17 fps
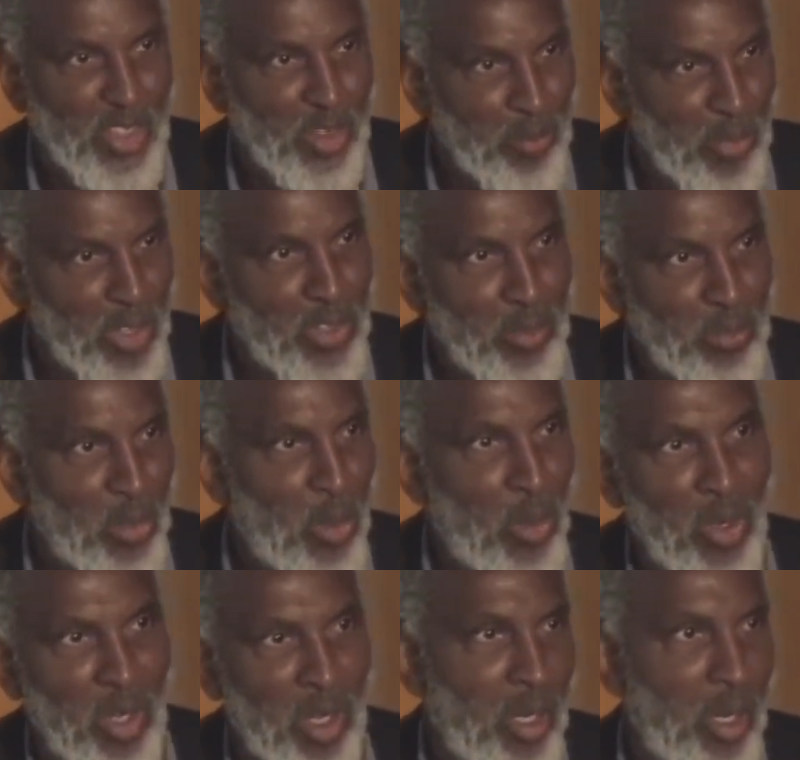much
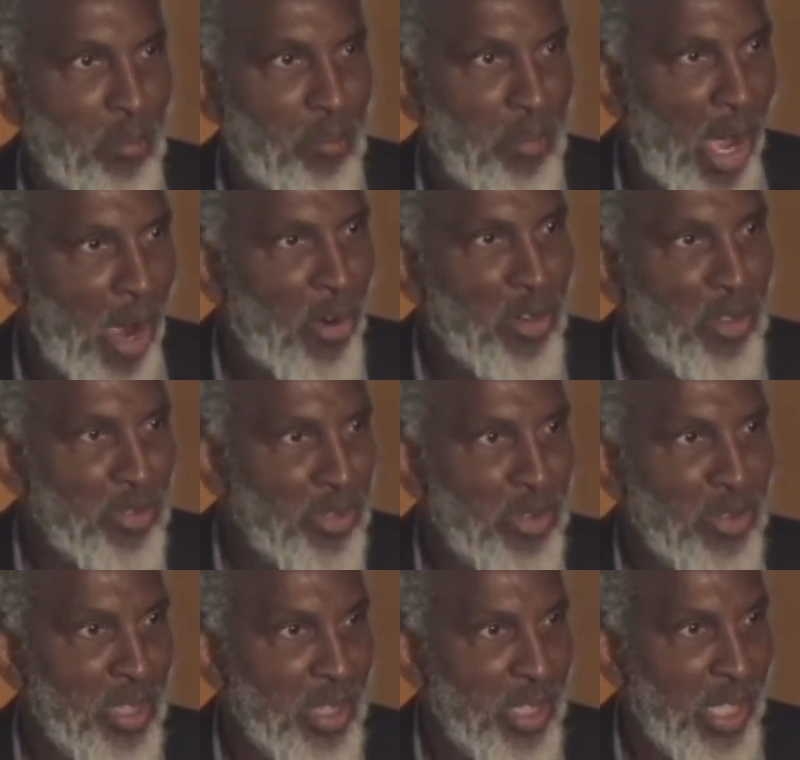more
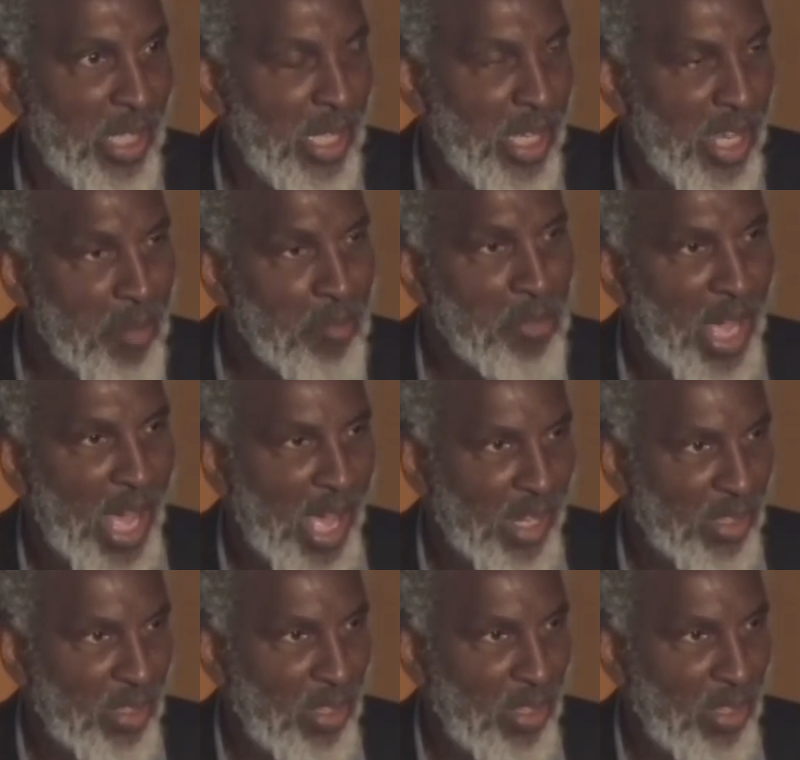powerful impact